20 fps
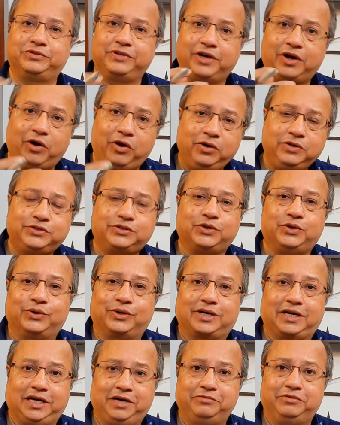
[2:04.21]
We
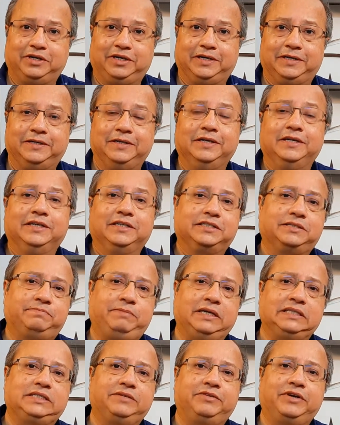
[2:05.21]
also cover
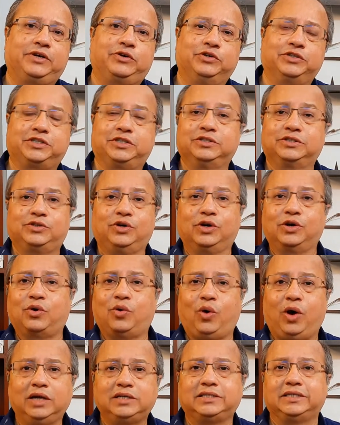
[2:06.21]
specific questions on
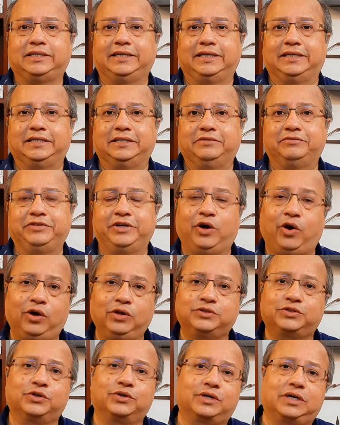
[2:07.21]
quantitative. We
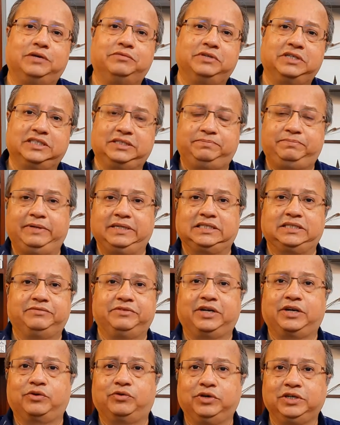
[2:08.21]
also cover
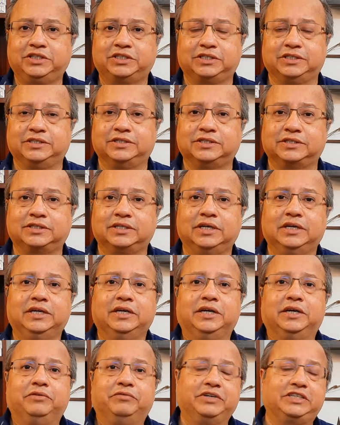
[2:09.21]
specific questions
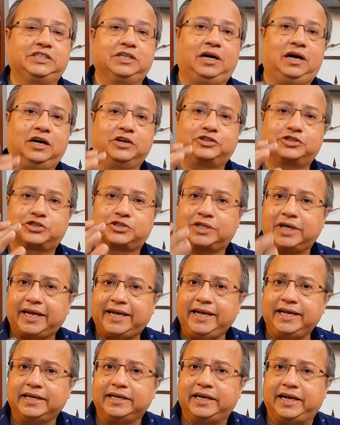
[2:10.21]
which are
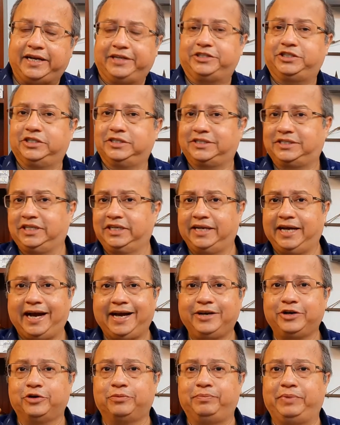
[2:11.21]
tricky in nature,
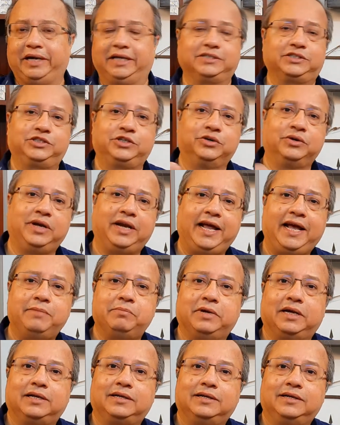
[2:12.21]
scenario based, you name
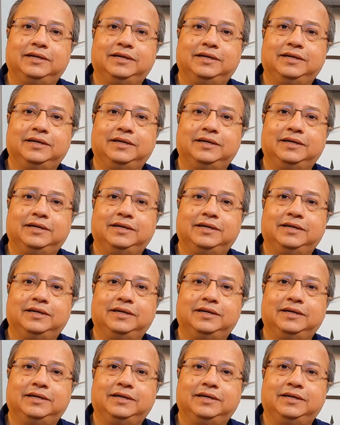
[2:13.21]
it.